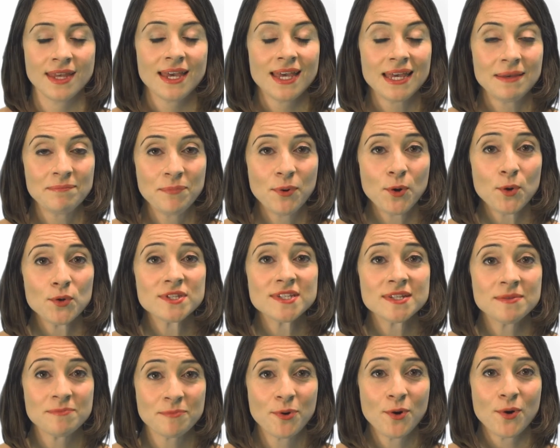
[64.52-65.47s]

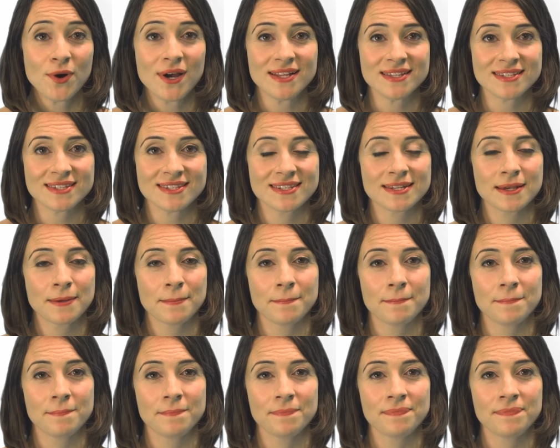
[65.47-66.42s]
Important points.
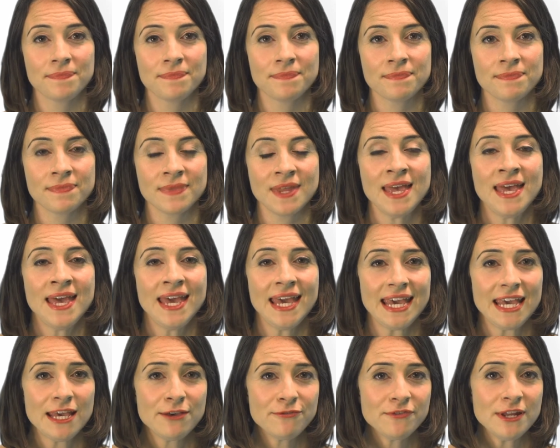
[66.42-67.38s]

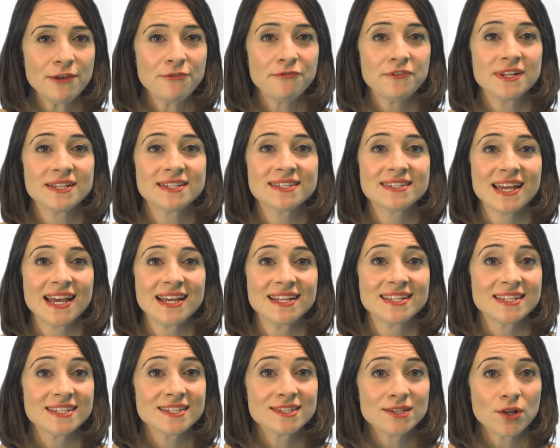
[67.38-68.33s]
Even if an
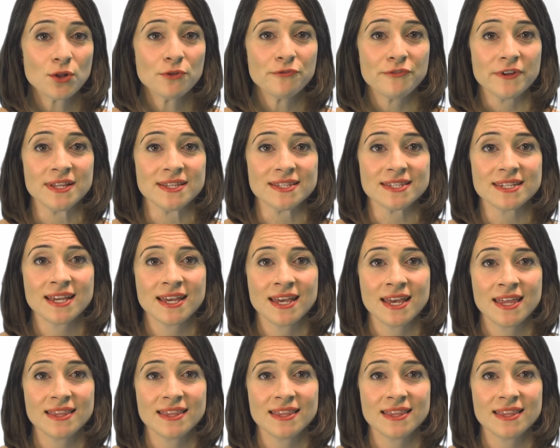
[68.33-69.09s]
estate is solvent,